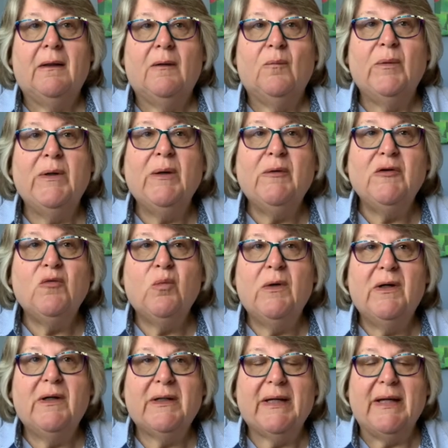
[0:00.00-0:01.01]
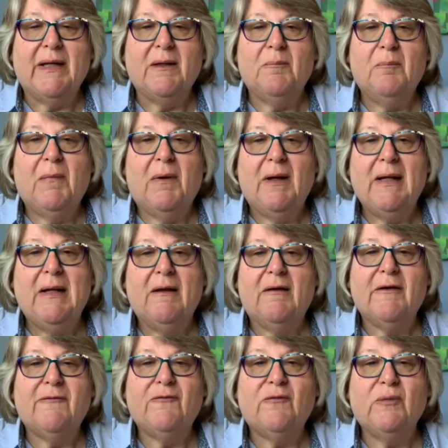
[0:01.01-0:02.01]
When I was working, my
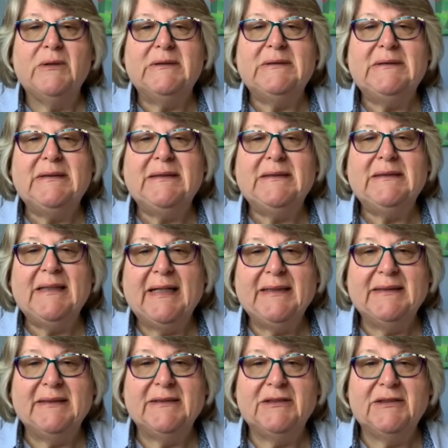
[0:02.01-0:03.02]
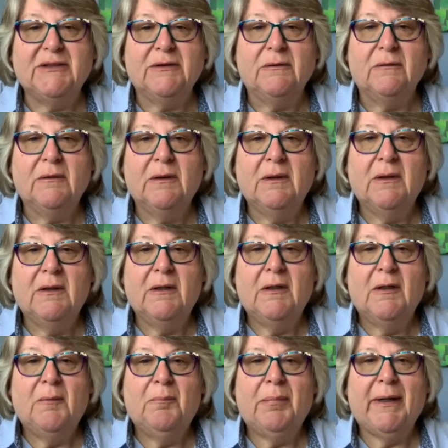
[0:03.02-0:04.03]
life was dictated to
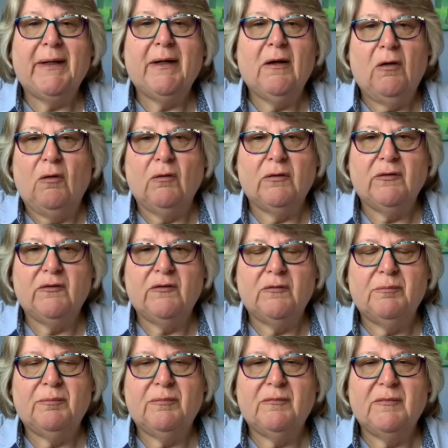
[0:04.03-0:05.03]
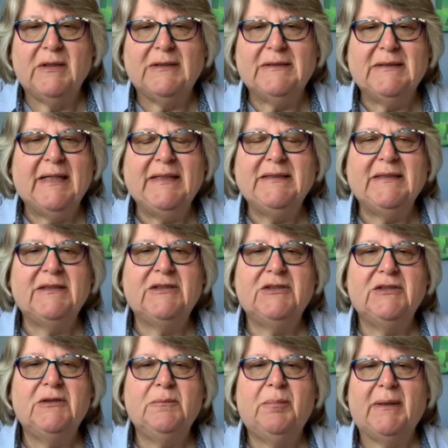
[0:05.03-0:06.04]
by clocks, dictated
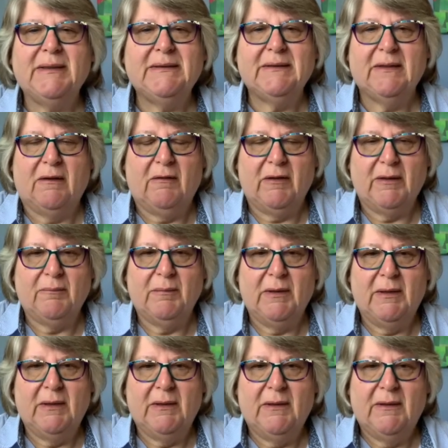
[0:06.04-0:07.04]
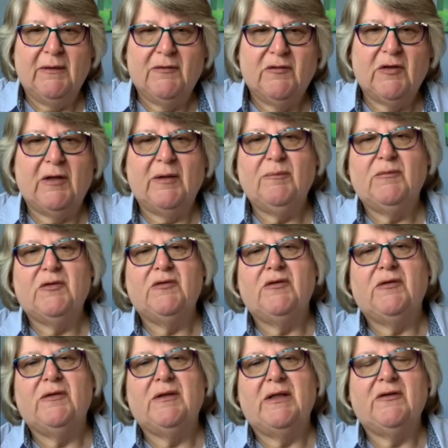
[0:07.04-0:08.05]
to by time. Time to
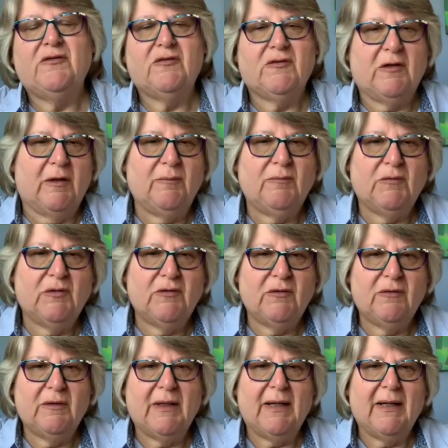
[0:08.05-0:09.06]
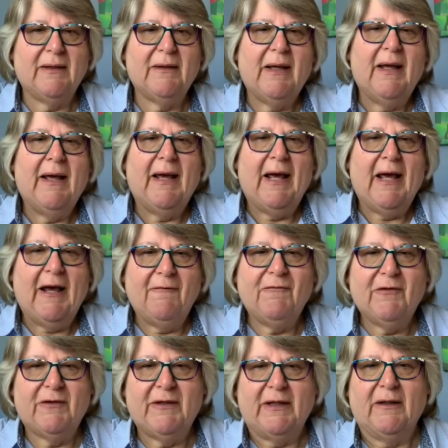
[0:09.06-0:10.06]
do this, time to do that.
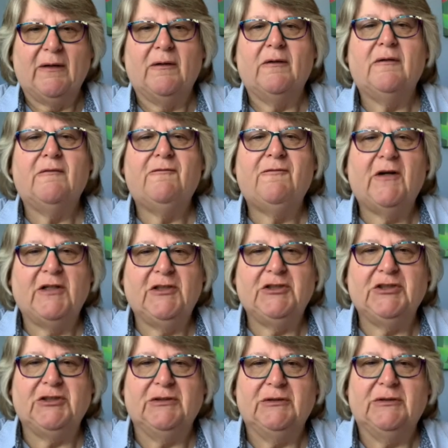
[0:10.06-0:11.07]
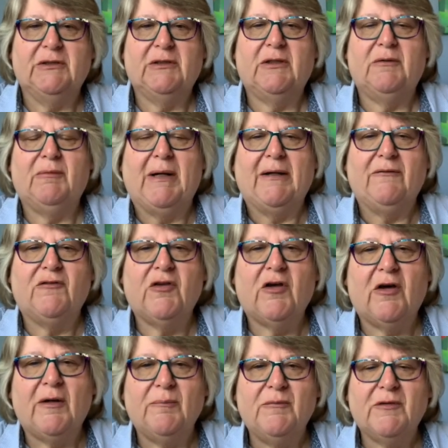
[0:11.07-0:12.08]
Everything functioned around
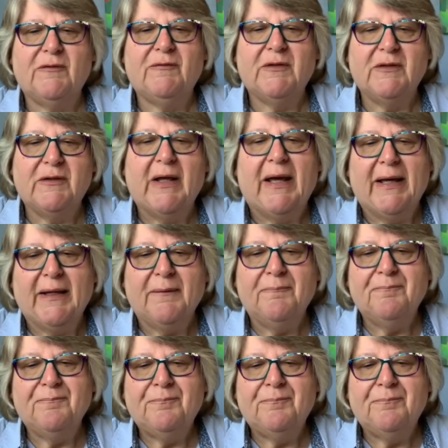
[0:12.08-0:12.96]
times of the day.